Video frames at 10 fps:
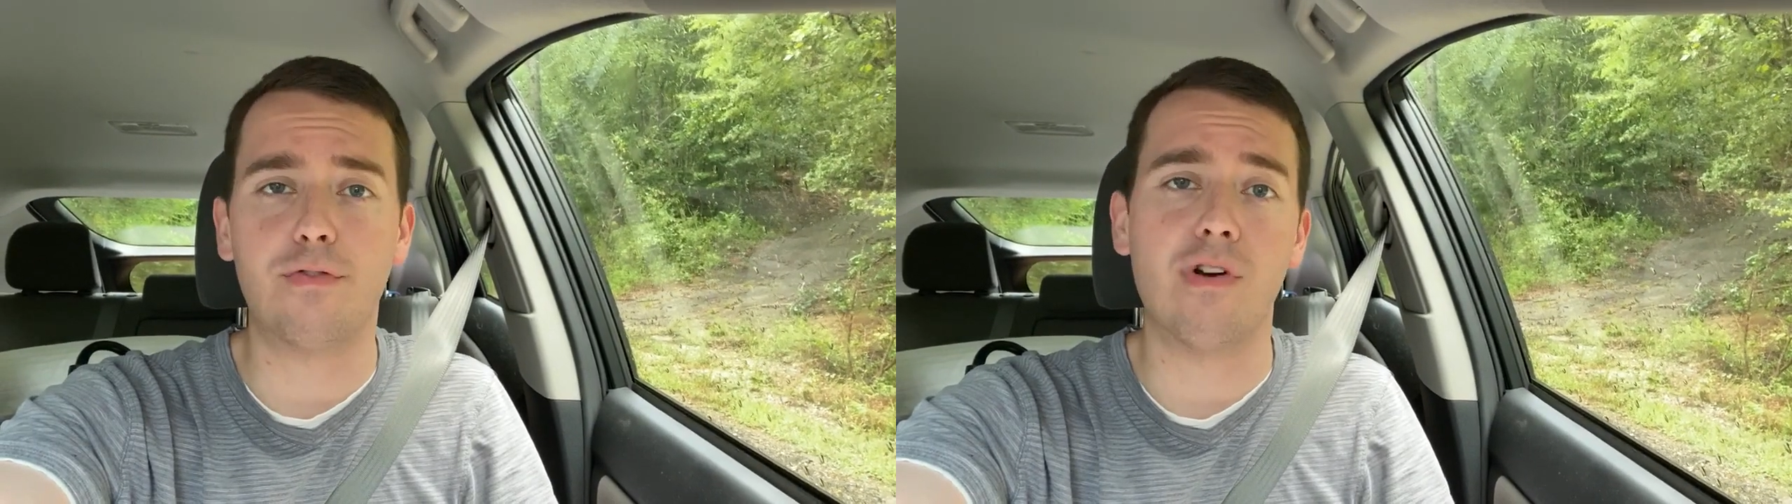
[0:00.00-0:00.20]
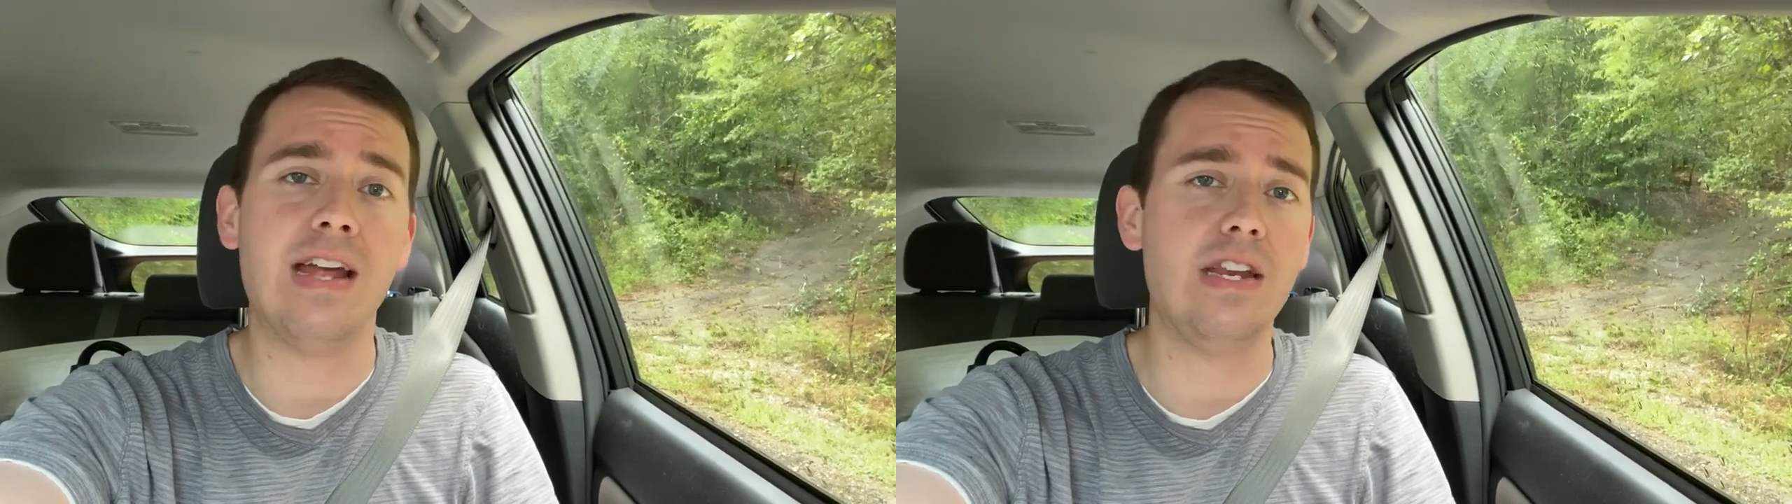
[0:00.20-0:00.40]

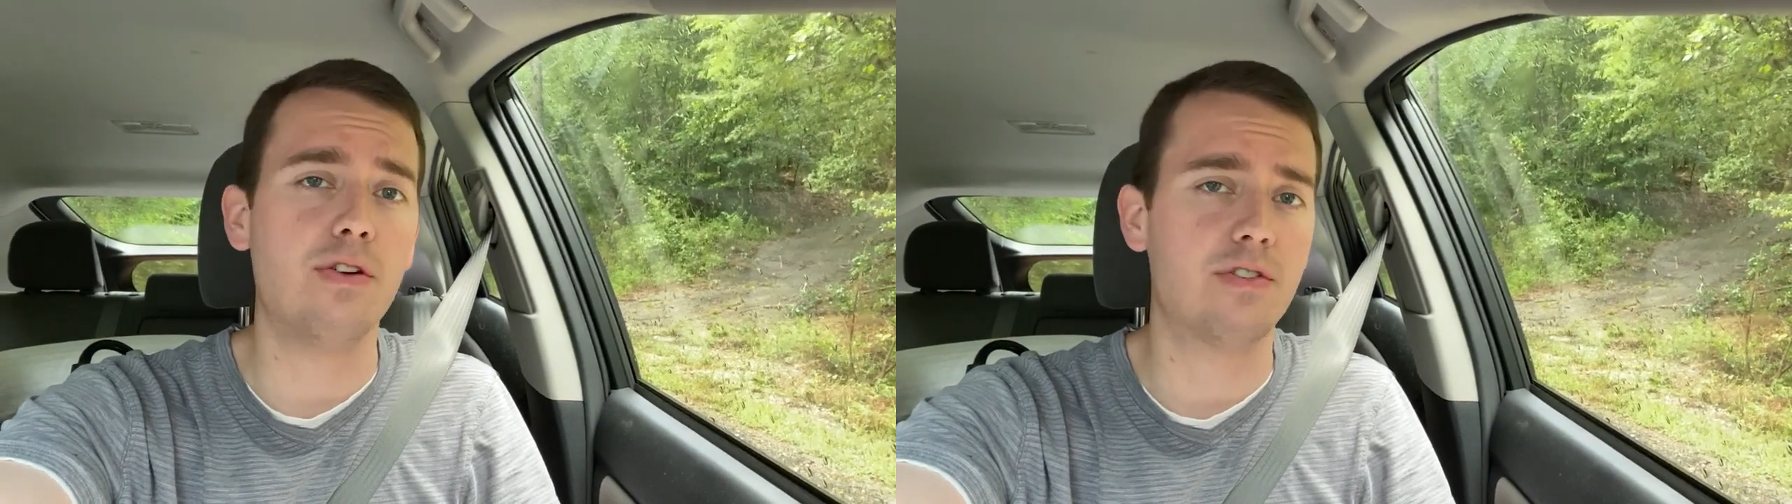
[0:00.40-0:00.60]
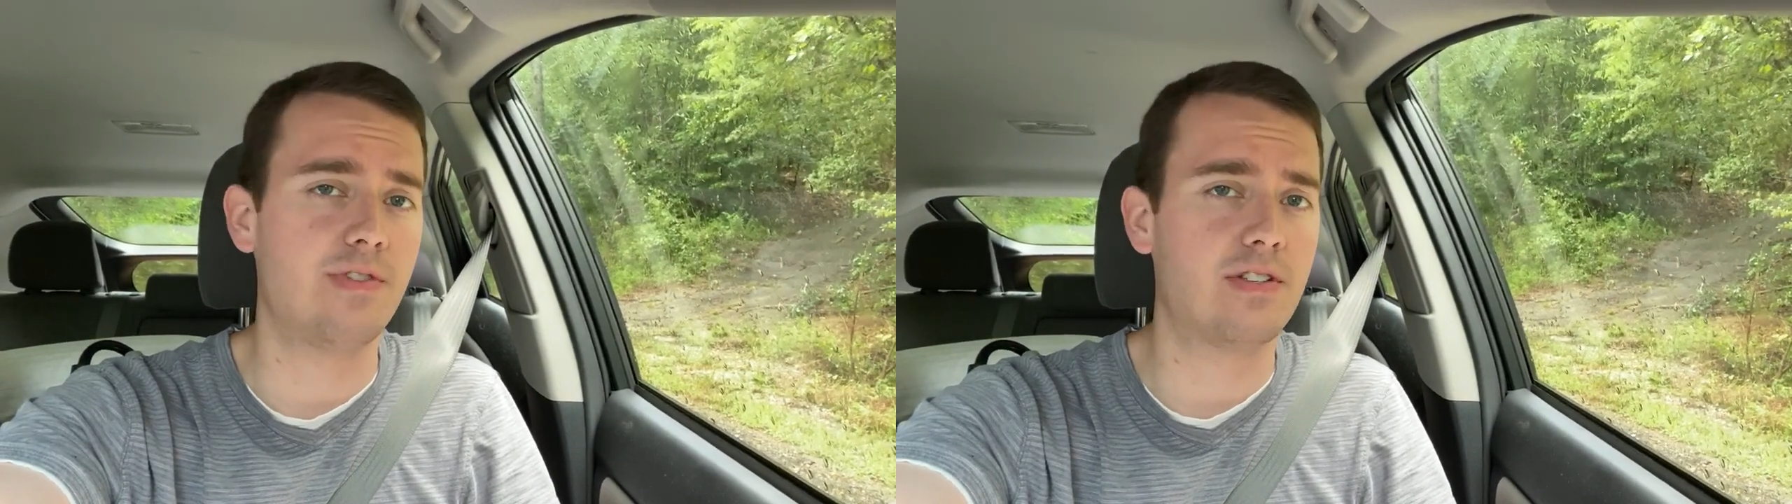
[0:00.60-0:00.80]
for eight
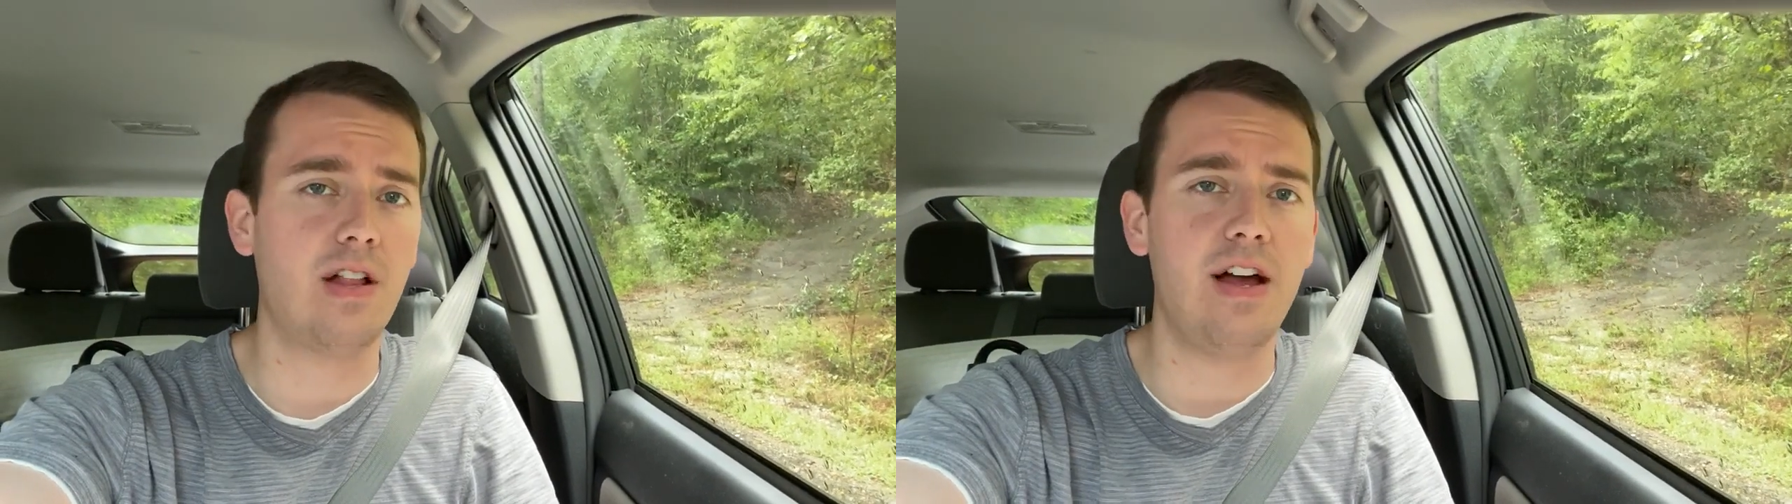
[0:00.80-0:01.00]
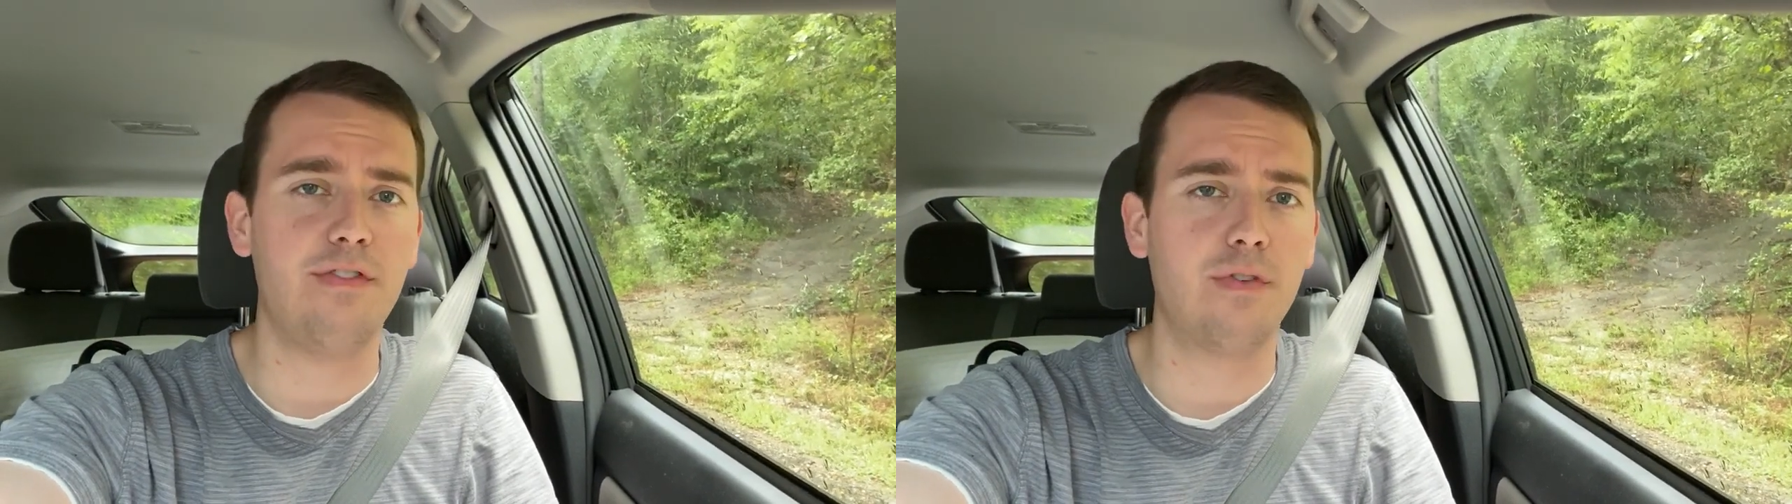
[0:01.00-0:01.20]
years of his life,